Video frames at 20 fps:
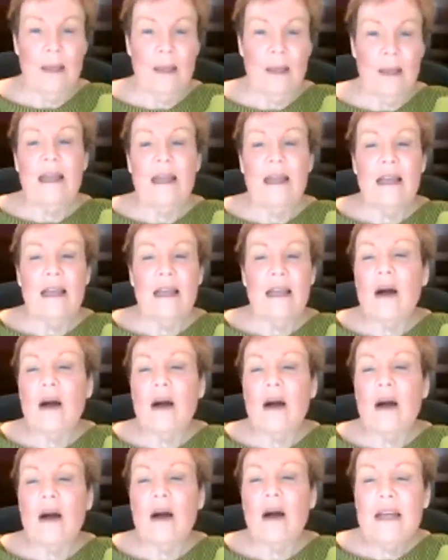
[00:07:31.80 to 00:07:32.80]
it
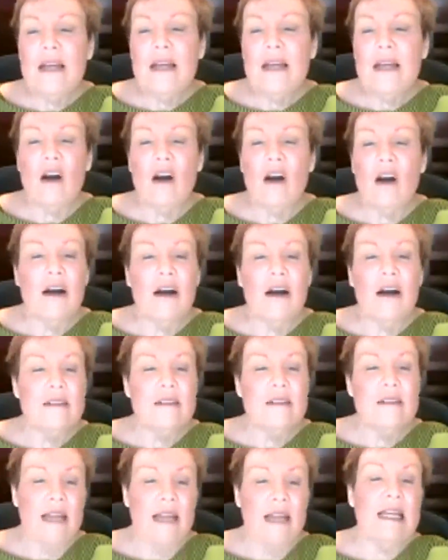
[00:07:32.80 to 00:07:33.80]
wasn't because
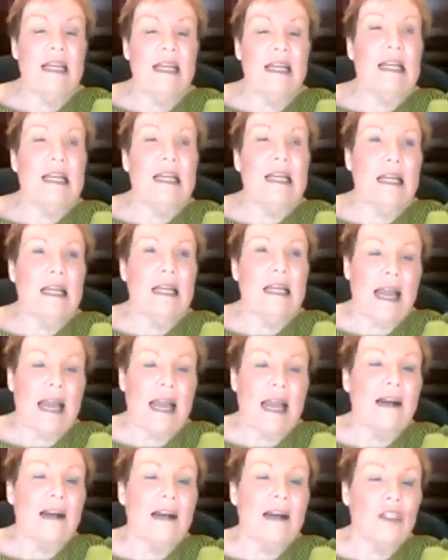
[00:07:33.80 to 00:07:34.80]
they
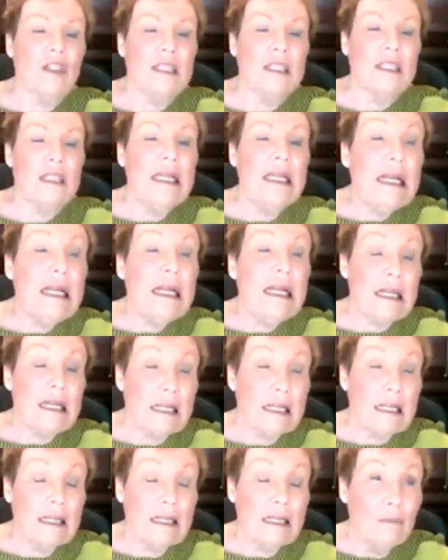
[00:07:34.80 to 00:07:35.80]
actually needed
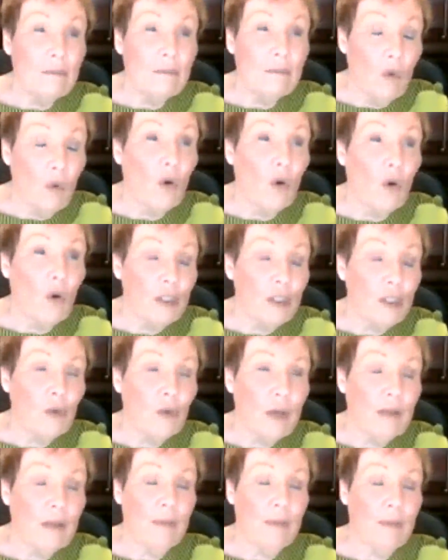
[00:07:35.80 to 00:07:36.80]
more
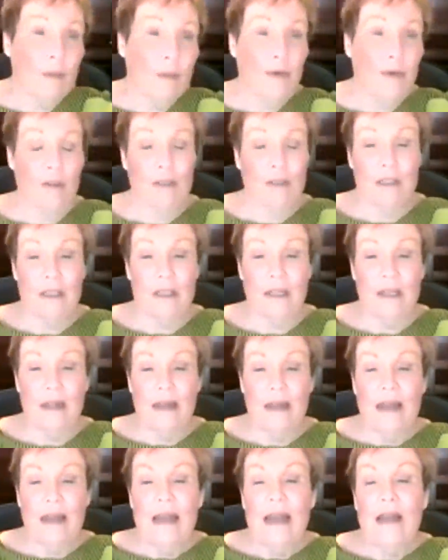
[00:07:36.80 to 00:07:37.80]
toilet paper.
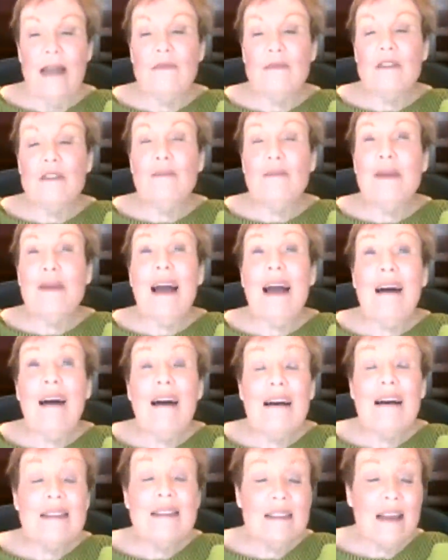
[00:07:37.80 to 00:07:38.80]
It was
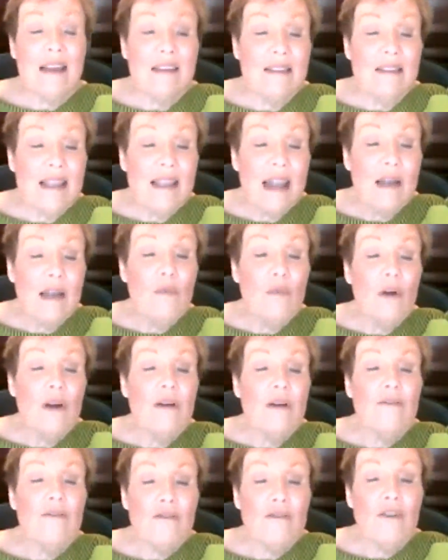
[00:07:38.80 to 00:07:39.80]
because they were
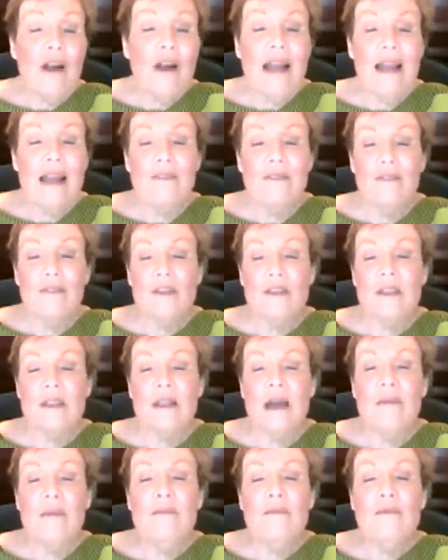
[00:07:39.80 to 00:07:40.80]
afraid for
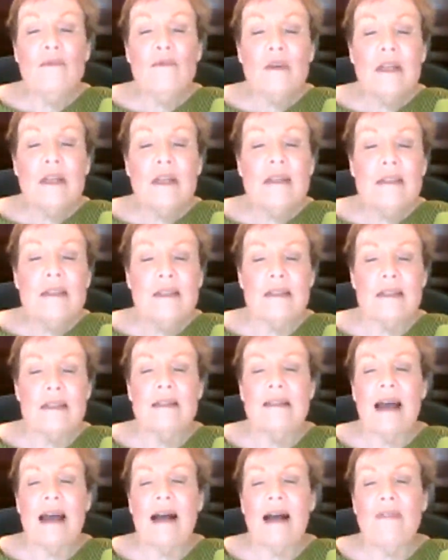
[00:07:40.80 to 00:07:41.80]
some reason
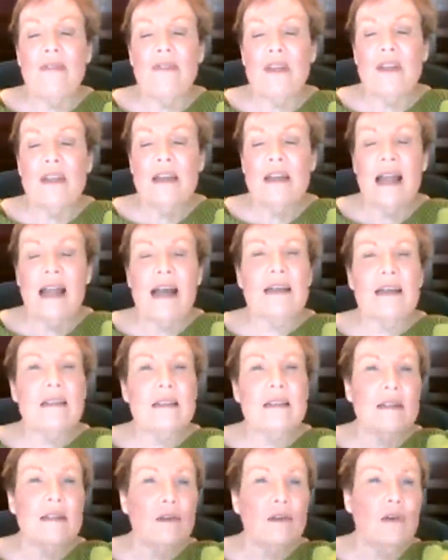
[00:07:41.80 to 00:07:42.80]
that the
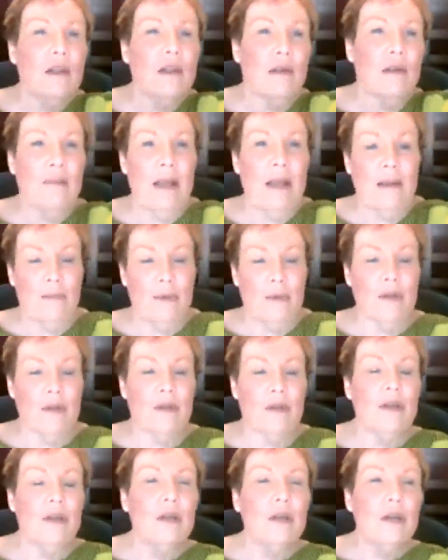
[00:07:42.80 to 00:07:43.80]
next toilet
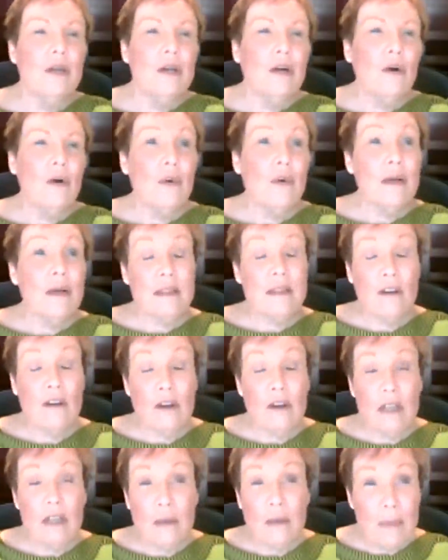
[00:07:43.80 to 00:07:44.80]
paper wasn't
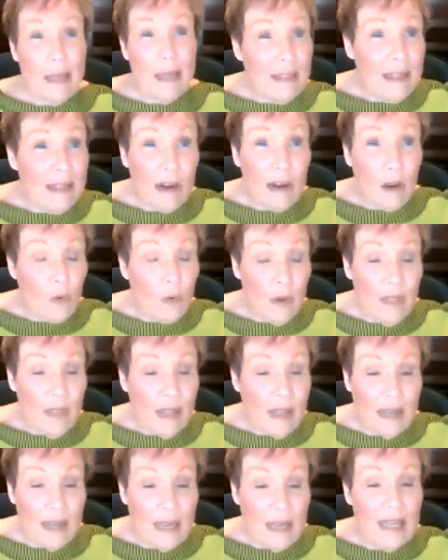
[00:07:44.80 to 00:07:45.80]
going to be there when
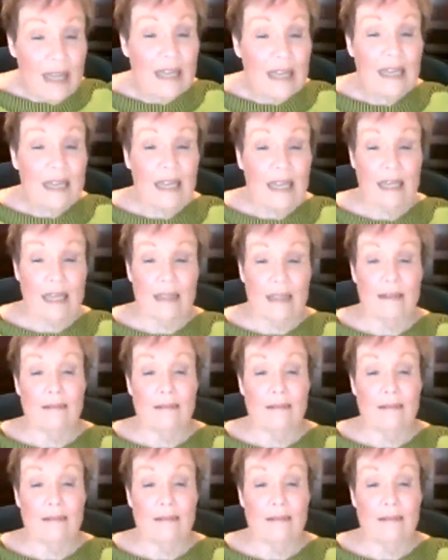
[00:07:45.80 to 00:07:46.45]
they needed it.